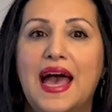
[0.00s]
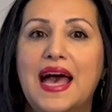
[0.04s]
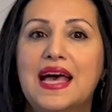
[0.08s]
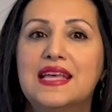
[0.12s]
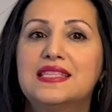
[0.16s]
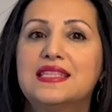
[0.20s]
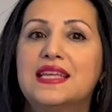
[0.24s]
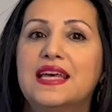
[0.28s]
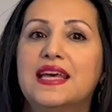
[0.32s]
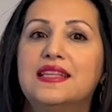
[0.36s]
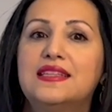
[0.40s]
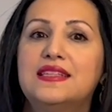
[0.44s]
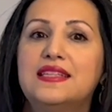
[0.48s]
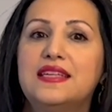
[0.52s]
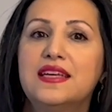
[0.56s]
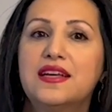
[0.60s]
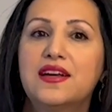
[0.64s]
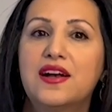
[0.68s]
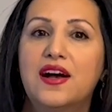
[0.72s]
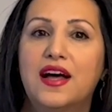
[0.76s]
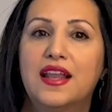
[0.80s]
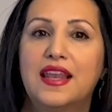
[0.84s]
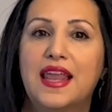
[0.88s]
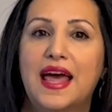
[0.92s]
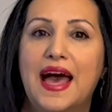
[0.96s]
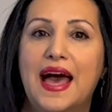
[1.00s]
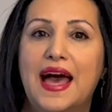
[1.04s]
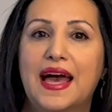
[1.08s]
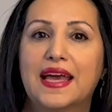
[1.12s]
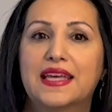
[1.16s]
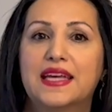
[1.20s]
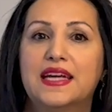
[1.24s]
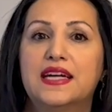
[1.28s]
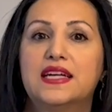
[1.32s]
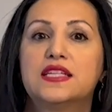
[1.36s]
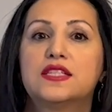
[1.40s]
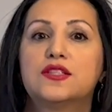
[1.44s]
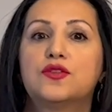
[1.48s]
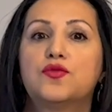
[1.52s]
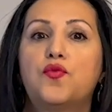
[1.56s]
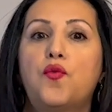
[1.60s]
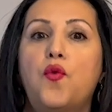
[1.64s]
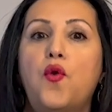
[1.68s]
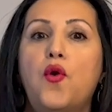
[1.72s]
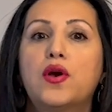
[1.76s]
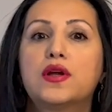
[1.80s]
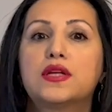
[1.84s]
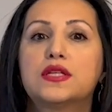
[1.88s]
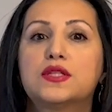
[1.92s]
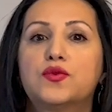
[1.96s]
as ethical hackers
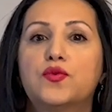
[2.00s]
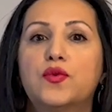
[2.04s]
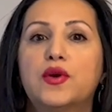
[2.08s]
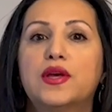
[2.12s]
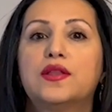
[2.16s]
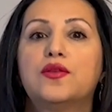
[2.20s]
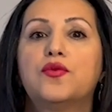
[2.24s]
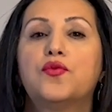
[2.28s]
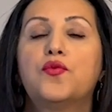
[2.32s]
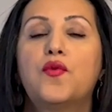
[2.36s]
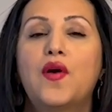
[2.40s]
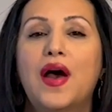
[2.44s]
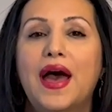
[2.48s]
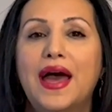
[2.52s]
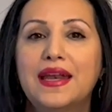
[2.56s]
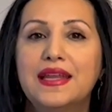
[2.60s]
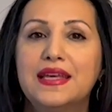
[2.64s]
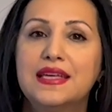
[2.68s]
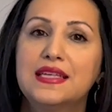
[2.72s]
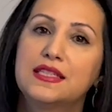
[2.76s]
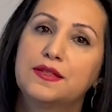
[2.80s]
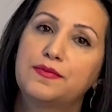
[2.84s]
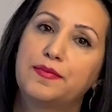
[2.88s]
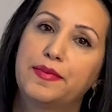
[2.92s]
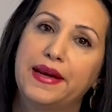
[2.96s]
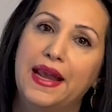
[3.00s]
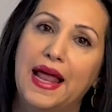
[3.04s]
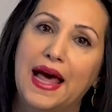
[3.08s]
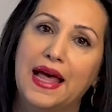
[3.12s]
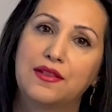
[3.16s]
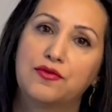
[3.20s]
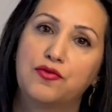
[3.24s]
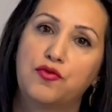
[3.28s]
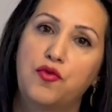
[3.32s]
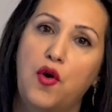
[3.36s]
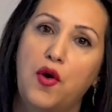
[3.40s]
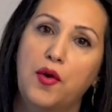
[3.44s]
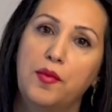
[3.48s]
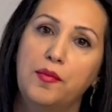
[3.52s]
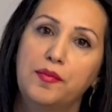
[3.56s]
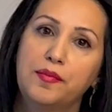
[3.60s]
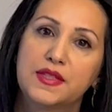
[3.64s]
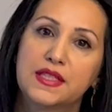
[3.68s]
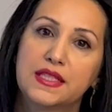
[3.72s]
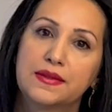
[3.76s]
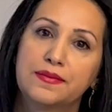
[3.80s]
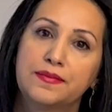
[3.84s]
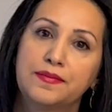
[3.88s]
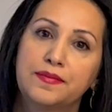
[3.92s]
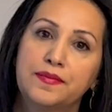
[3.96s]
works with various
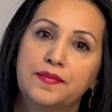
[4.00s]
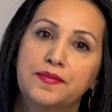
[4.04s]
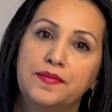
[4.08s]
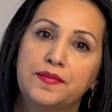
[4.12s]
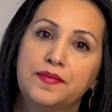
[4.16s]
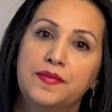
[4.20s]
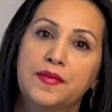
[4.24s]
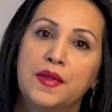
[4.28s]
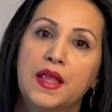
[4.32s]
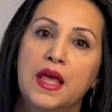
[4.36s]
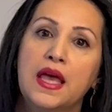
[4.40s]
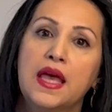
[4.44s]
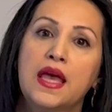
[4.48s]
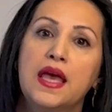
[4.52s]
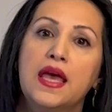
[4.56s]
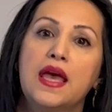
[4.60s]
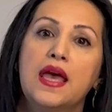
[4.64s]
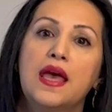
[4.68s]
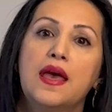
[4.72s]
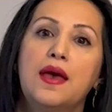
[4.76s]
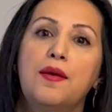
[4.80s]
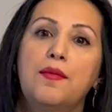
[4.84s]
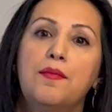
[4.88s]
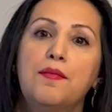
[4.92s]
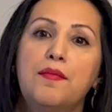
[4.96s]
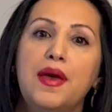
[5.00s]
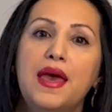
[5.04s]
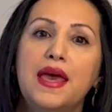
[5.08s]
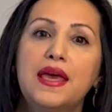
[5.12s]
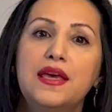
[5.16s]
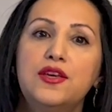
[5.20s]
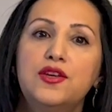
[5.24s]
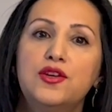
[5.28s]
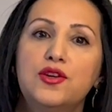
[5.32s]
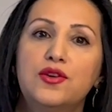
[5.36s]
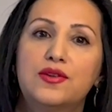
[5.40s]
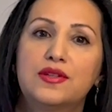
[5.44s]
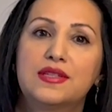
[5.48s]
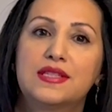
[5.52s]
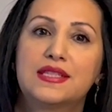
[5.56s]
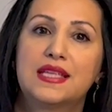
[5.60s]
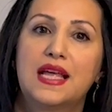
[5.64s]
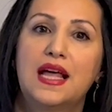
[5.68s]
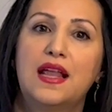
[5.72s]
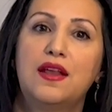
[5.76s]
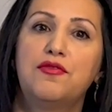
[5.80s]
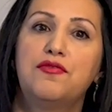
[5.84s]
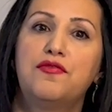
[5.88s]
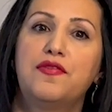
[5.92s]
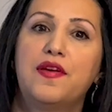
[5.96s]
platforms. Make
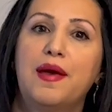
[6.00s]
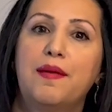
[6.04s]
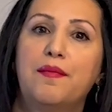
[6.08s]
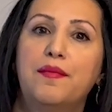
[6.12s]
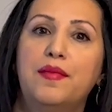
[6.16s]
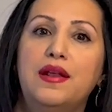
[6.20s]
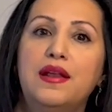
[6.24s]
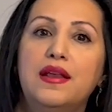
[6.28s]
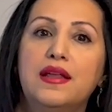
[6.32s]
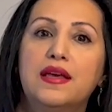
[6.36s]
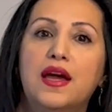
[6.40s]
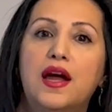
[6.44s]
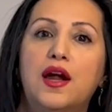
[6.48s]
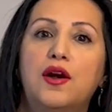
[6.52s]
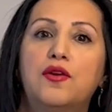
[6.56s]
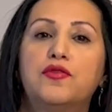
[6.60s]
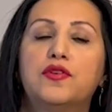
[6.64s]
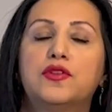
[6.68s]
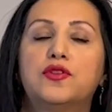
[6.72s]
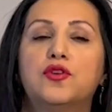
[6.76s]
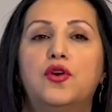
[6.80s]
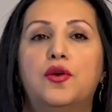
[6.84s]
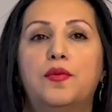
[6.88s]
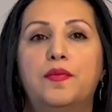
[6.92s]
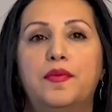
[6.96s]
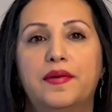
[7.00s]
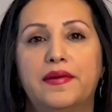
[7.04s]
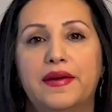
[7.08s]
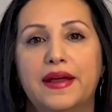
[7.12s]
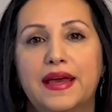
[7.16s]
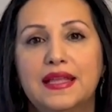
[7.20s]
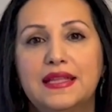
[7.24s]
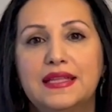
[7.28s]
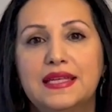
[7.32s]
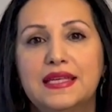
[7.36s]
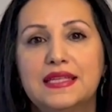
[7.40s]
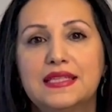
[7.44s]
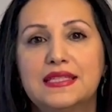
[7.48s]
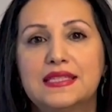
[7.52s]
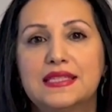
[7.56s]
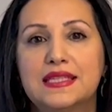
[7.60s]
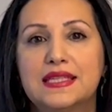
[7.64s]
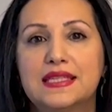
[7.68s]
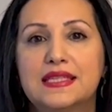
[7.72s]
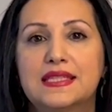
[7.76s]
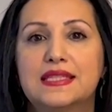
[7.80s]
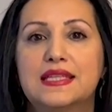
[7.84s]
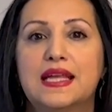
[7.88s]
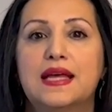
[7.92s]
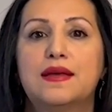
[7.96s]
yourself familiar with operating
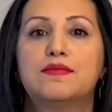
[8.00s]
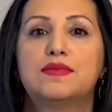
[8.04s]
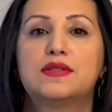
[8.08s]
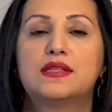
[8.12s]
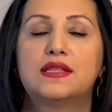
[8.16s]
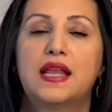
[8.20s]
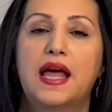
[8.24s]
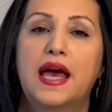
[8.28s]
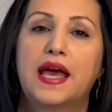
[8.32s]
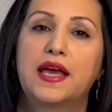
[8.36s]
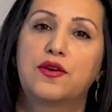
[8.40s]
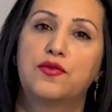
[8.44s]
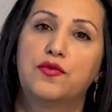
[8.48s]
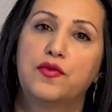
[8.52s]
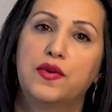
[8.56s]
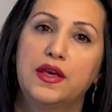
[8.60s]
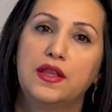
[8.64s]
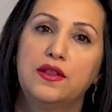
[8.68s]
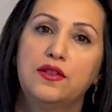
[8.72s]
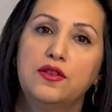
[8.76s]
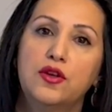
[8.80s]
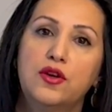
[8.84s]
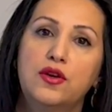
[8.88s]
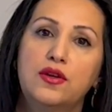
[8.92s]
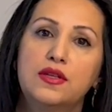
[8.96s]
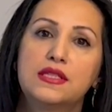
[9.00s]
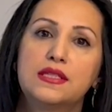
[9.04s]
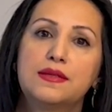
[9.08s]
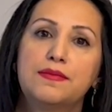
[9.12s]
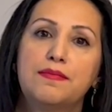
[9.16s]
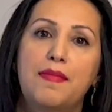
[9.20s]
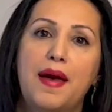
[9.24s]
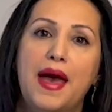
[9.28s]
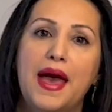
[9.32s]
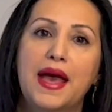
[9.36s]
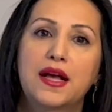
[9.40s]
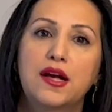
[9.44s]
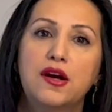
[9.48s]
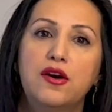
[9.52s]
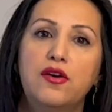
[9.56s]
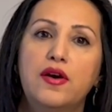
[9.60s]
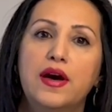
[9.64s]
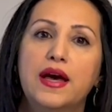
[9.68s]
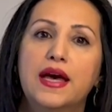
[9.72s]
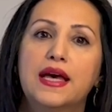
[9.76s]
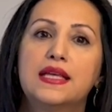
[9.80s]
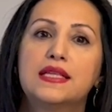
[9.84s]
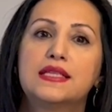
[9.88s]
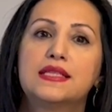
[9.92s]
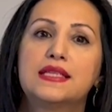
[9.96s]
systems like Windows, Mac
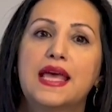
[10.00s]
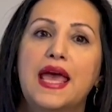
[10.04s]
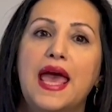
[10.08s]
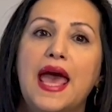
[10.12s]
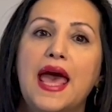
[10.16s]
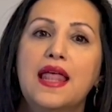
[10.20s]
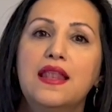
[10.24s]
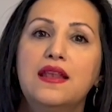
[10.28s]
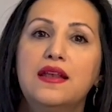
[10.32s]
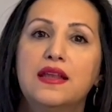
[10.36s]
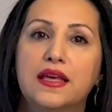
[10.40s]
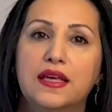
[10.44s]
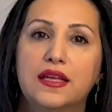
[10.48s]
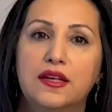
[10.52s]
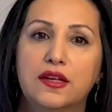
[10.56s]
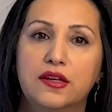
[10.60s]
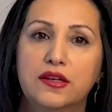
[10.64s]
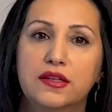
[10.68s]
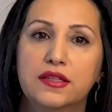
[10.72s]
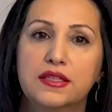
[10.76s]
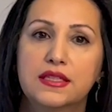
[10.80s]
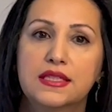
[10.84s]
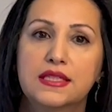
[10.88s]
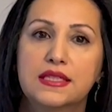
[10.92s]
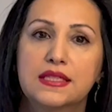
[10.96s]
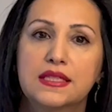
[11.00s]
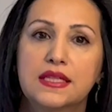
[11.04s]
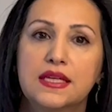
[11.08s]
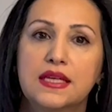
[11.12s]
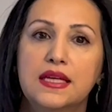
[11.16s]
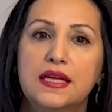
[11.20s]
OS, and Linux.